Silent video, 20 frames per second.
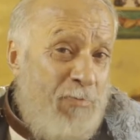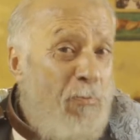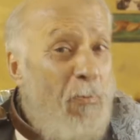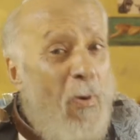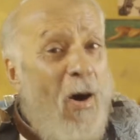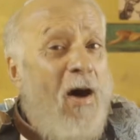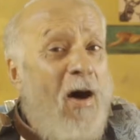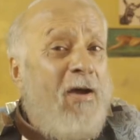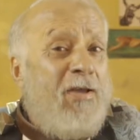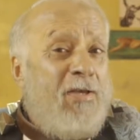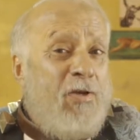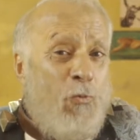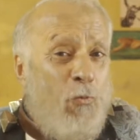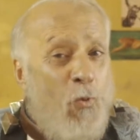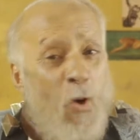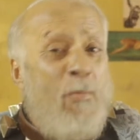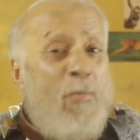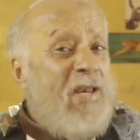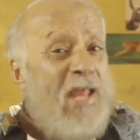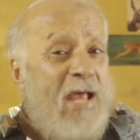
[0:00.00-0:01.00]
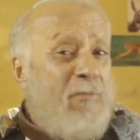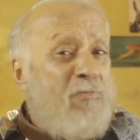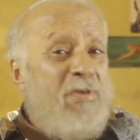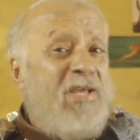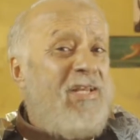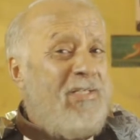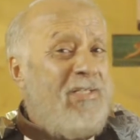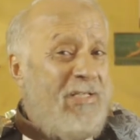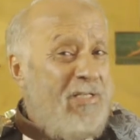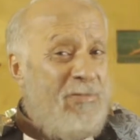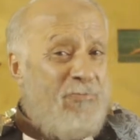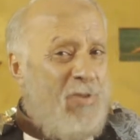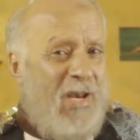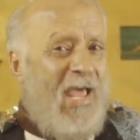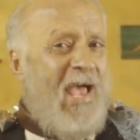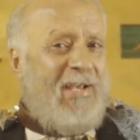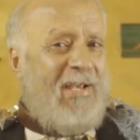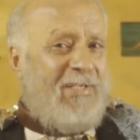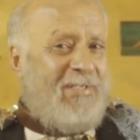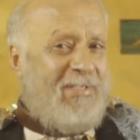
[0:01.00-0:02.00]
by Women and Men in
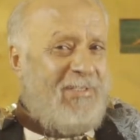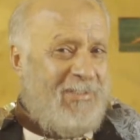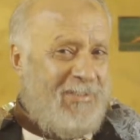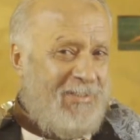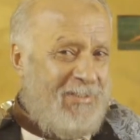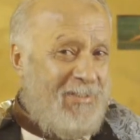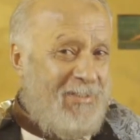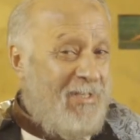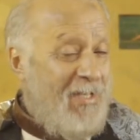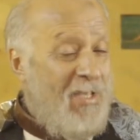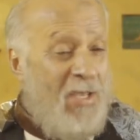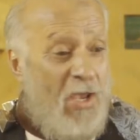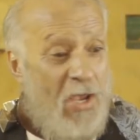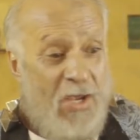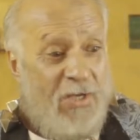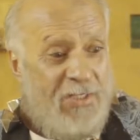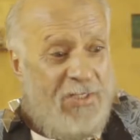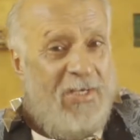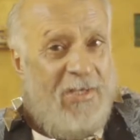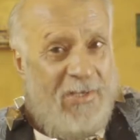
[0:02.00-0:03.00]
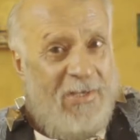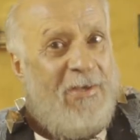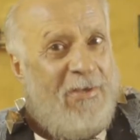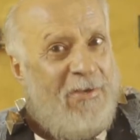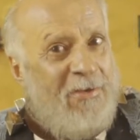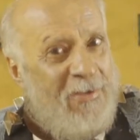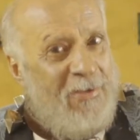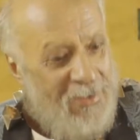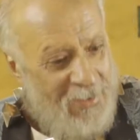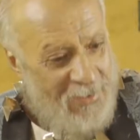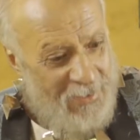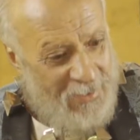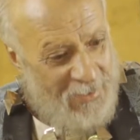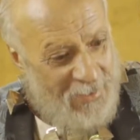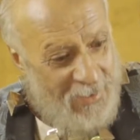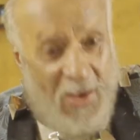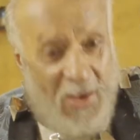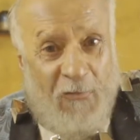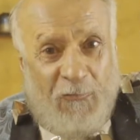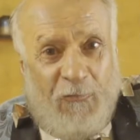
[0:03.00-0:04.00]
Black, aka
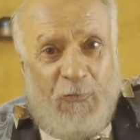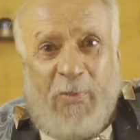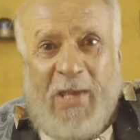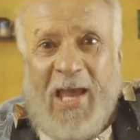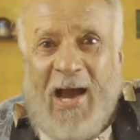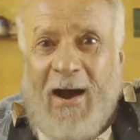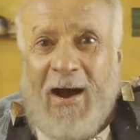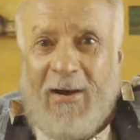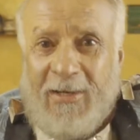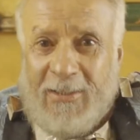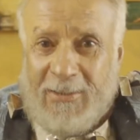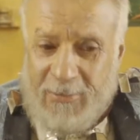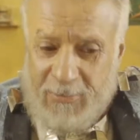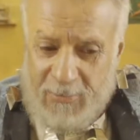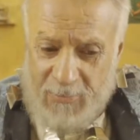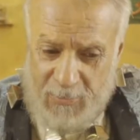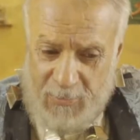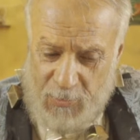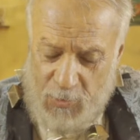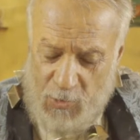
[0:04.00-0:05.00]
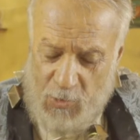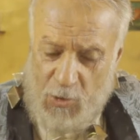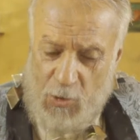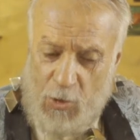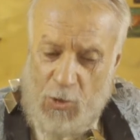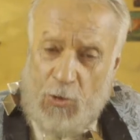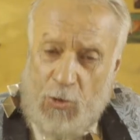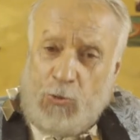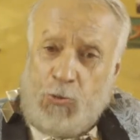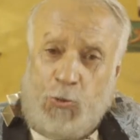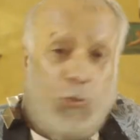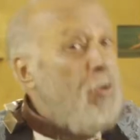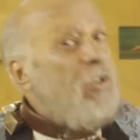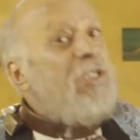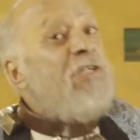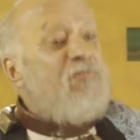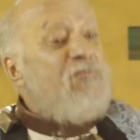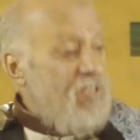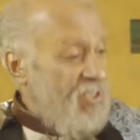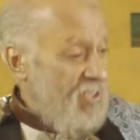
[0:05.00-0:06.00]
FBI, to
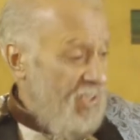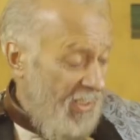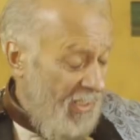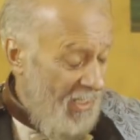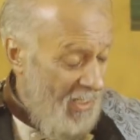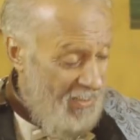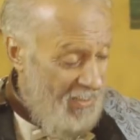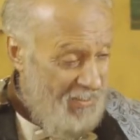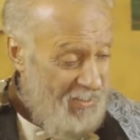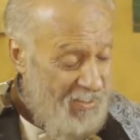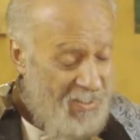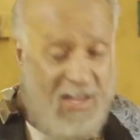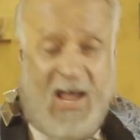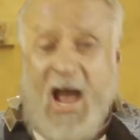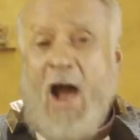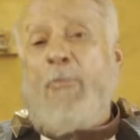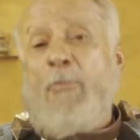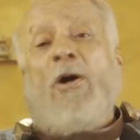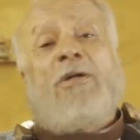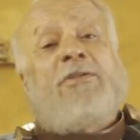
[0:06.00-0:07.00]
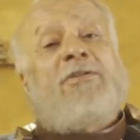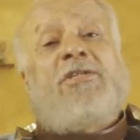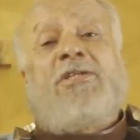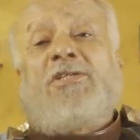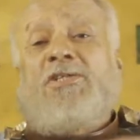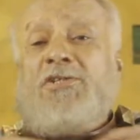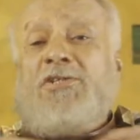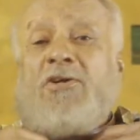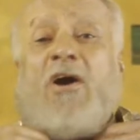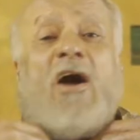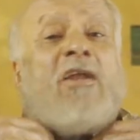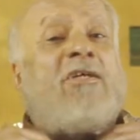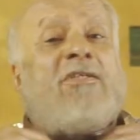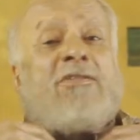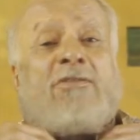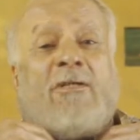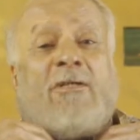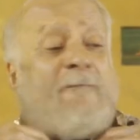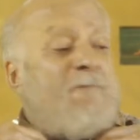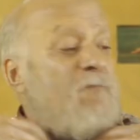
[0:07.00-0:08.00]
investigate about this collar
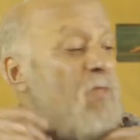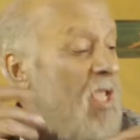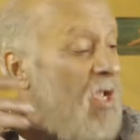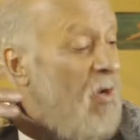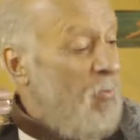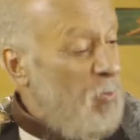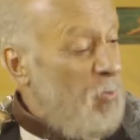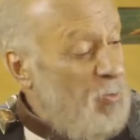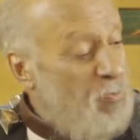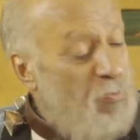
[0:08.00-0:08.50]
with